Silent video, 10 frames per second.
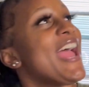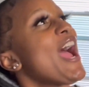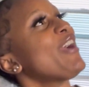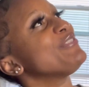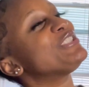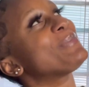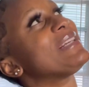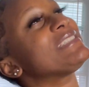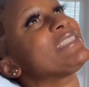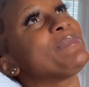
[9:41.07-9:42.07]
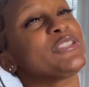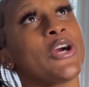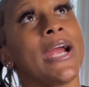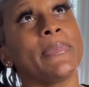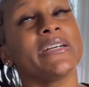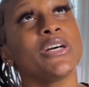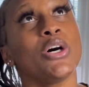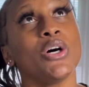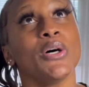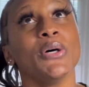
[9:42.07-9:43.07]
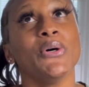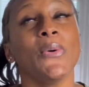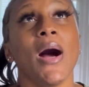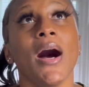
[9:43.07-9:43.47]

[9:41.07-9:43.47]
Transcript: I reached my subscriber goal.